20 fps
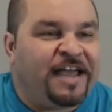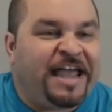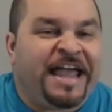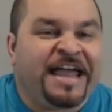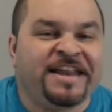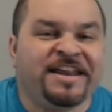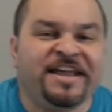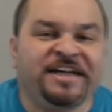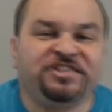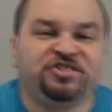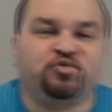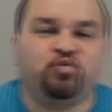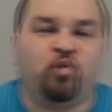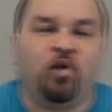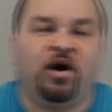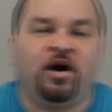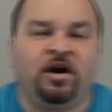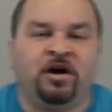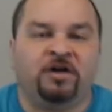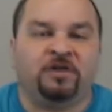In this
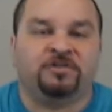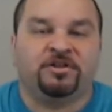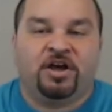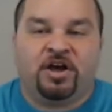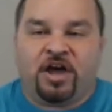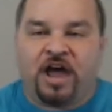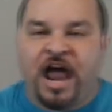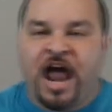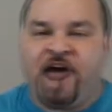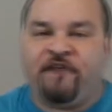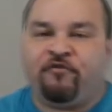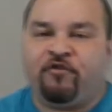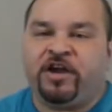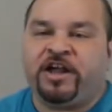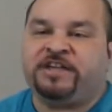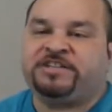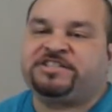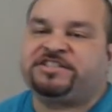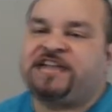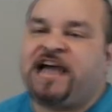world,
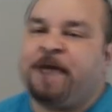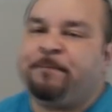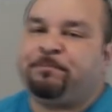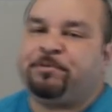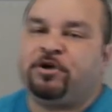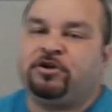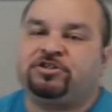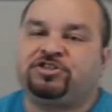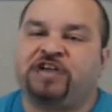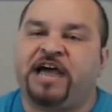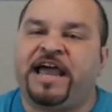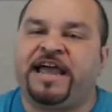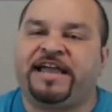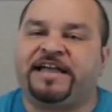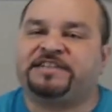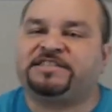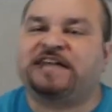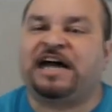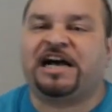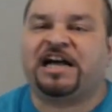every step you take
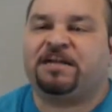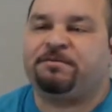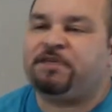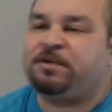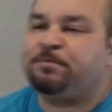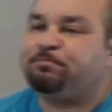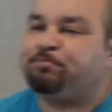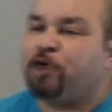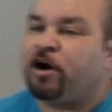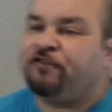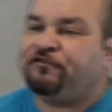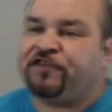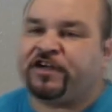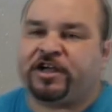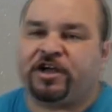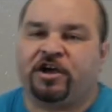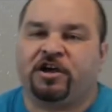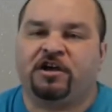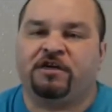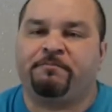is not going to be
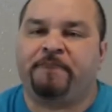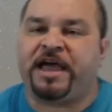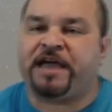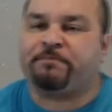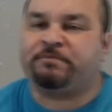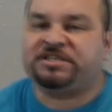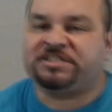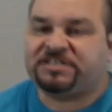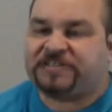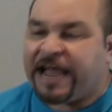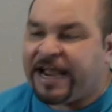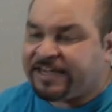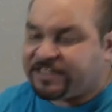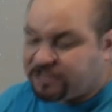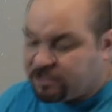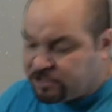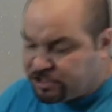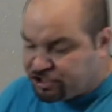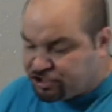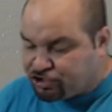perfect. You're going to make mistakes
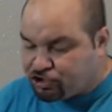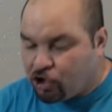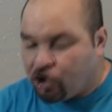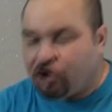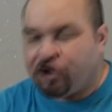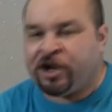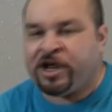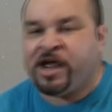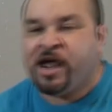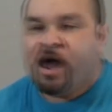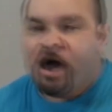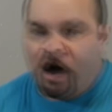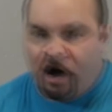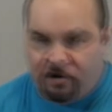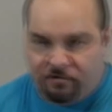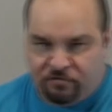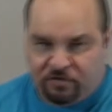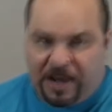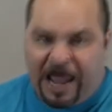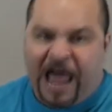on this journey
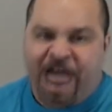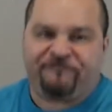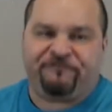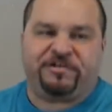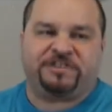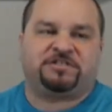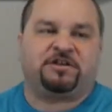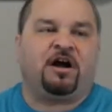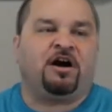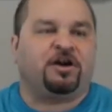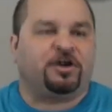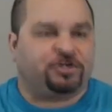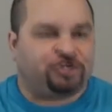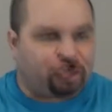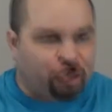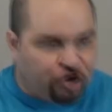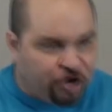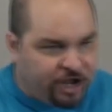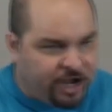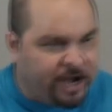of life as long as
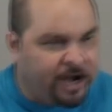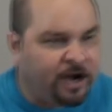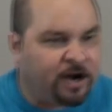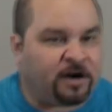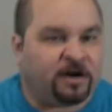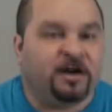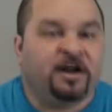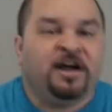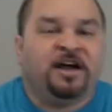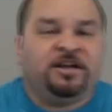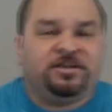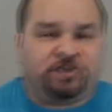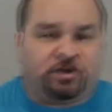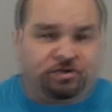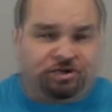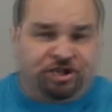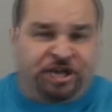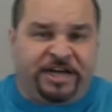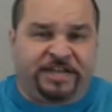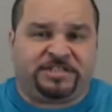you're here.
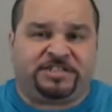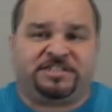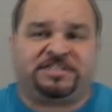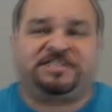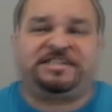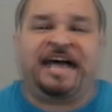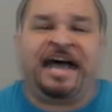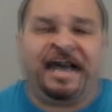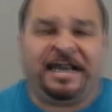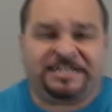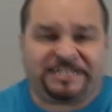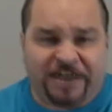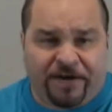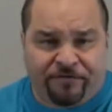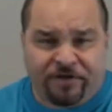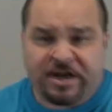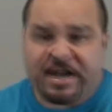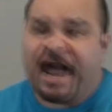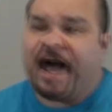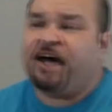So Jesus says
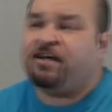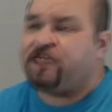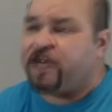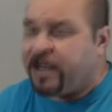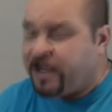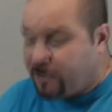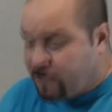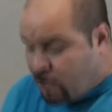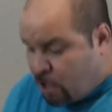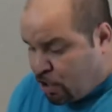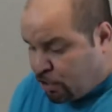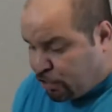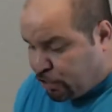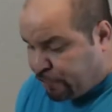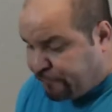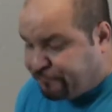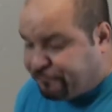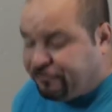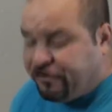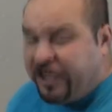every now and then,
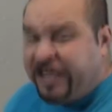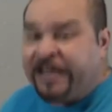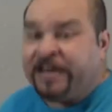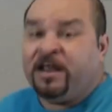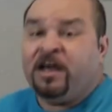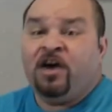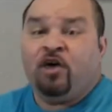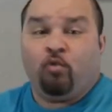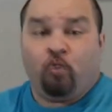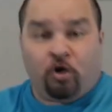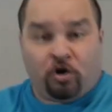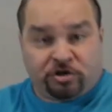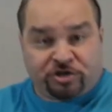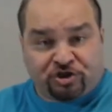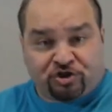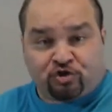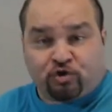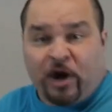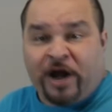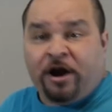your feet will
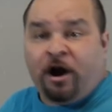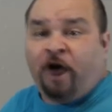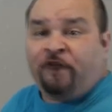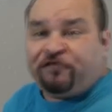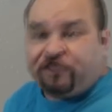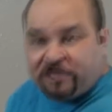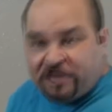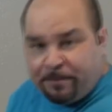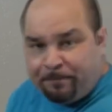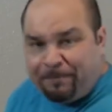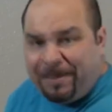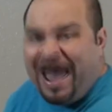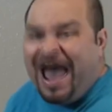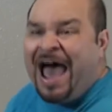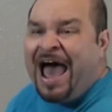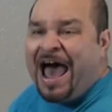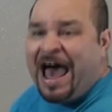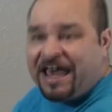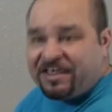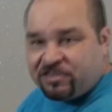stray off of the
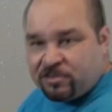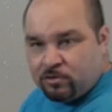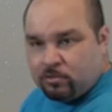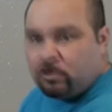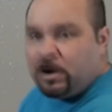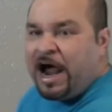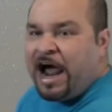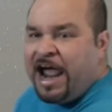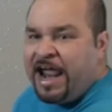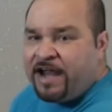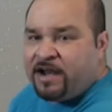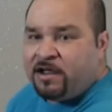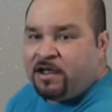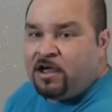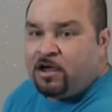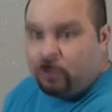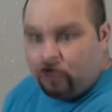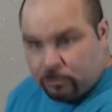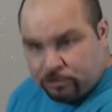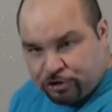path, right?
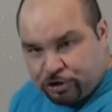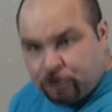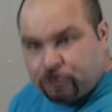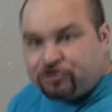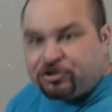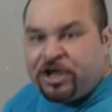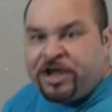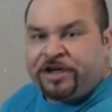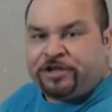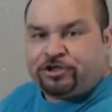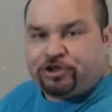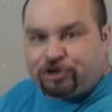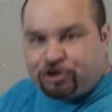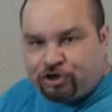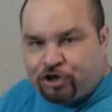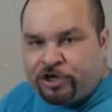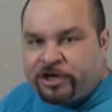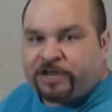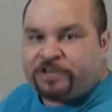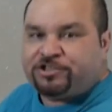You'll do things you
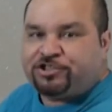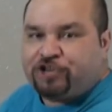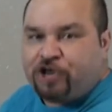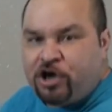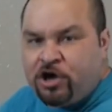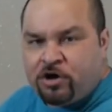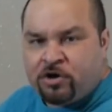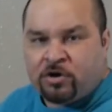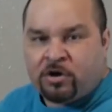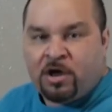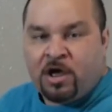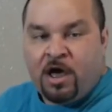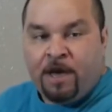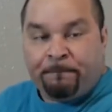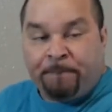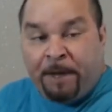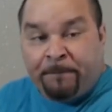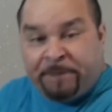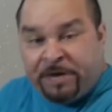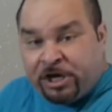shouldn't do.
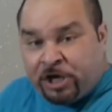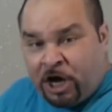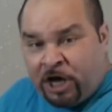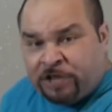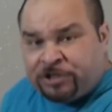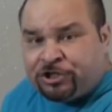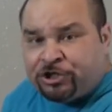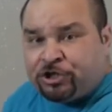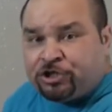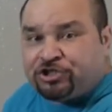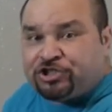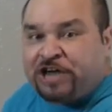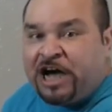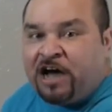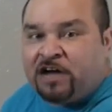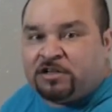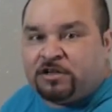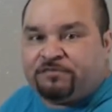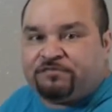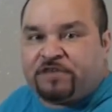But because you're a
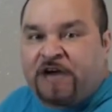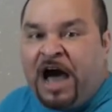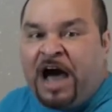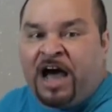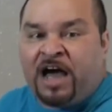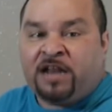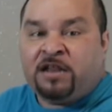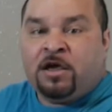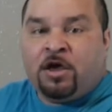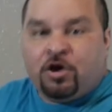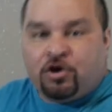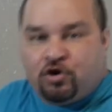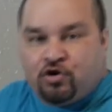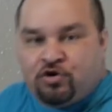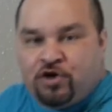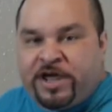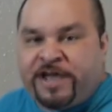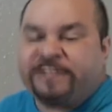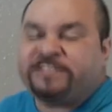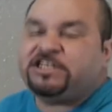child of God, you
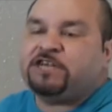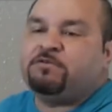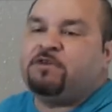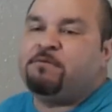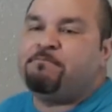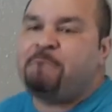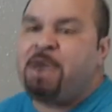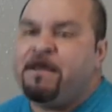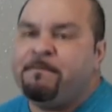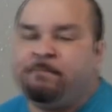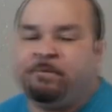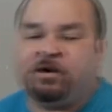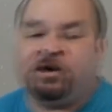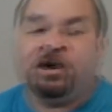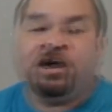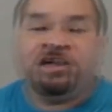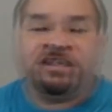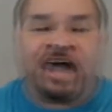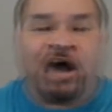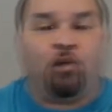need to
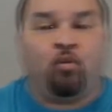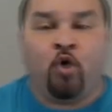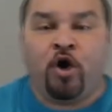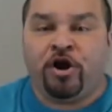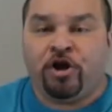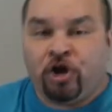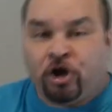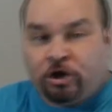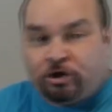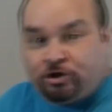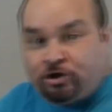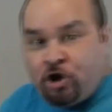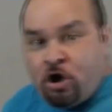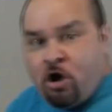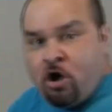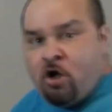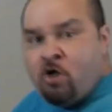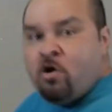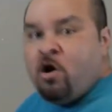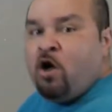remember that when you
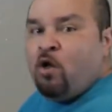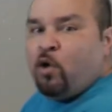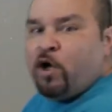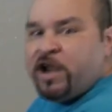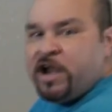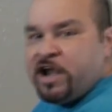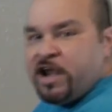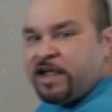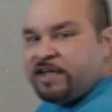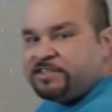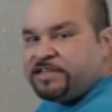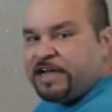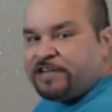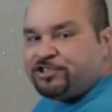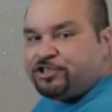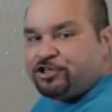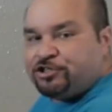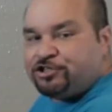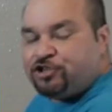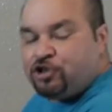do what it is
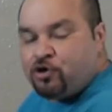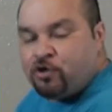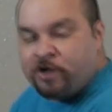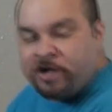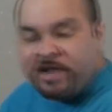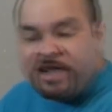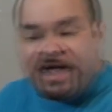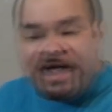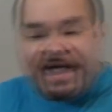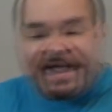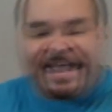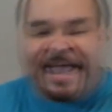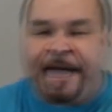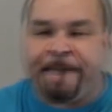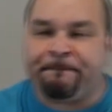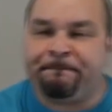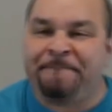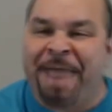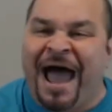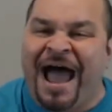that you're doing,
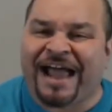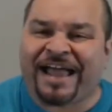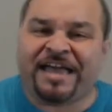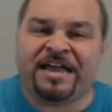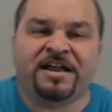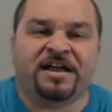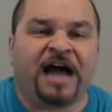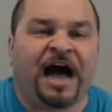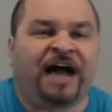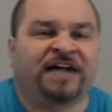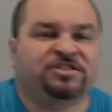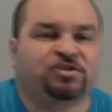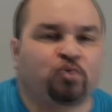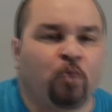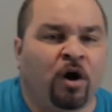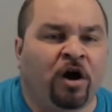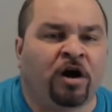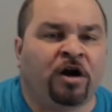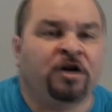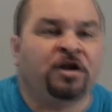get back in God's
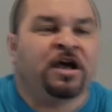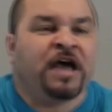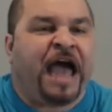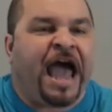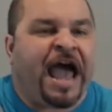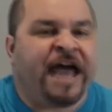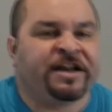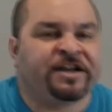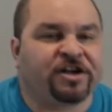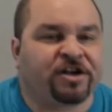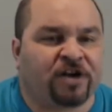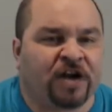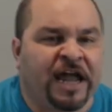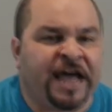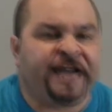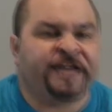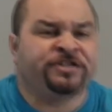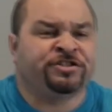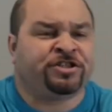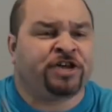word and
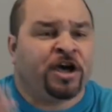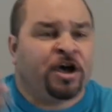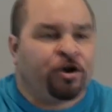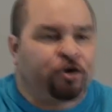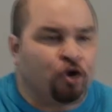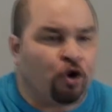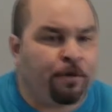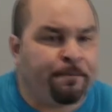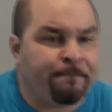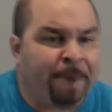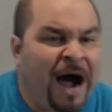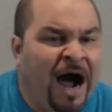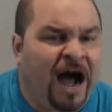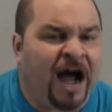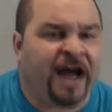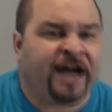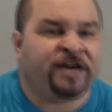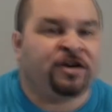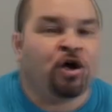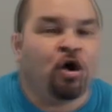cleanse your
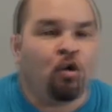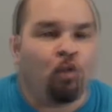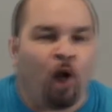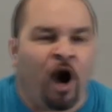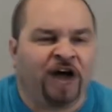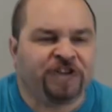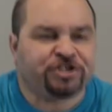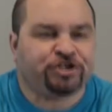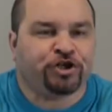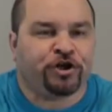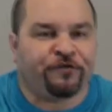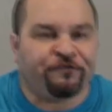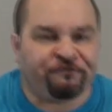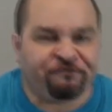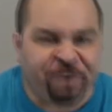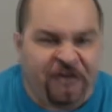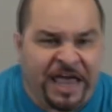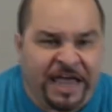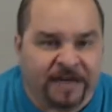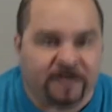mind. Wash your
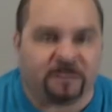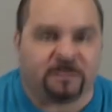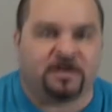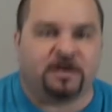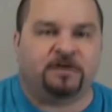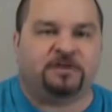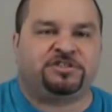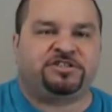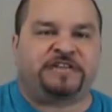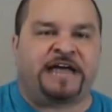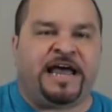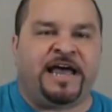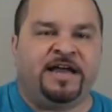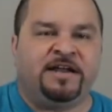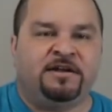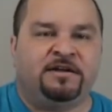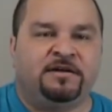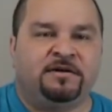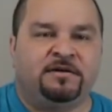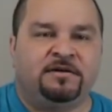feet. You
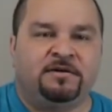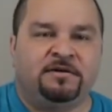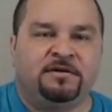understand?